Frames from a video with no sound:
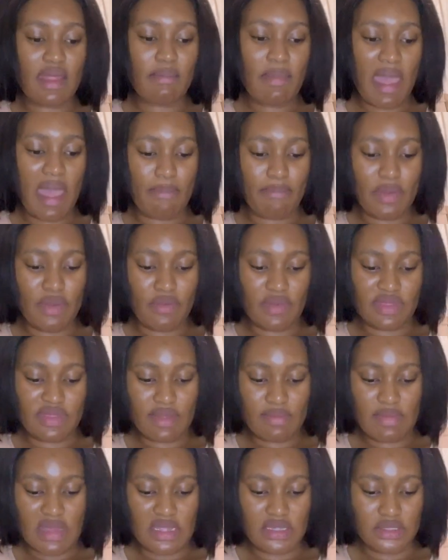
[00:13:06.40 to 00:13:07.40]
happy with the
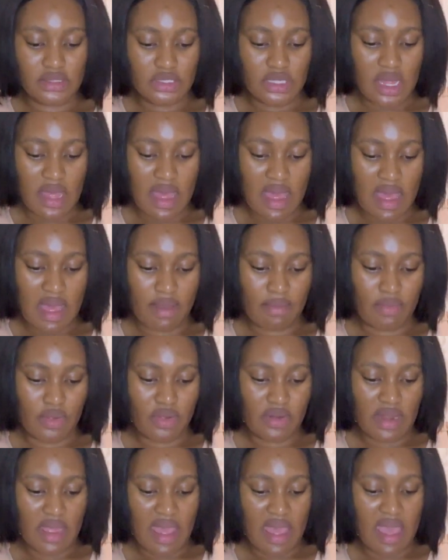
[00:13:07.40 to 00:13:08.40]
mixture, I'm
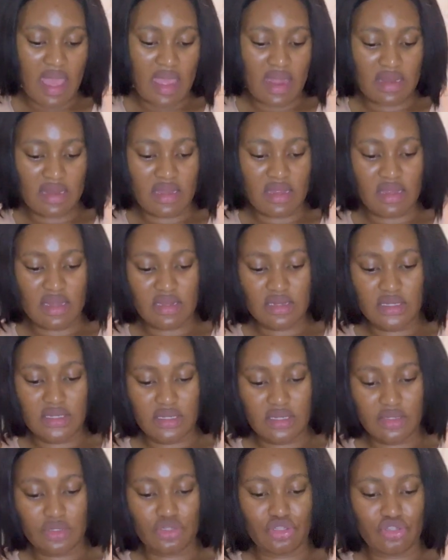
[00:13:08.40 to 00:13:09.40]
gonna add it
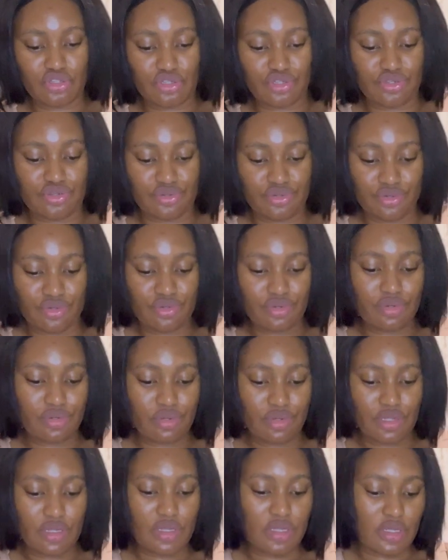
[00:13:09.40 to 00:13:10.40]
to
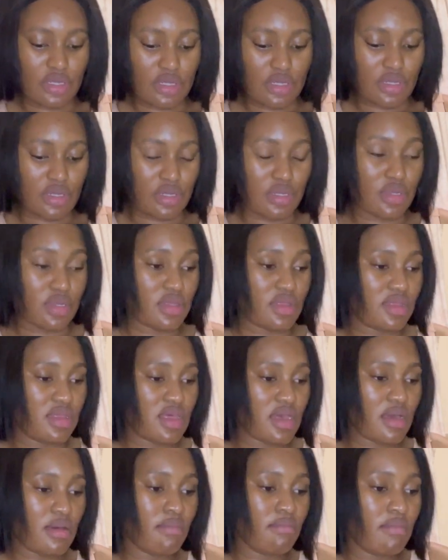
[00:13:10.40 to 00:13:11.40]

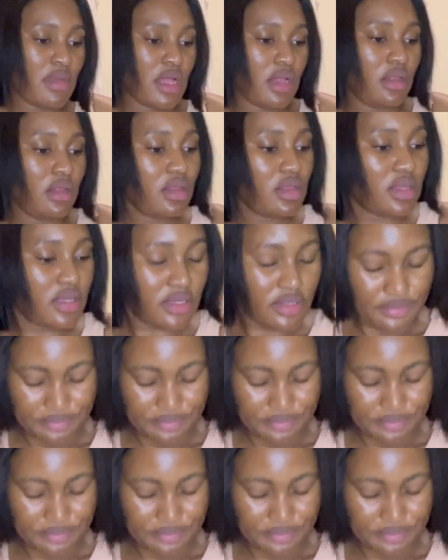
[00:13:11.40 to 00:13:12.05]
the milk,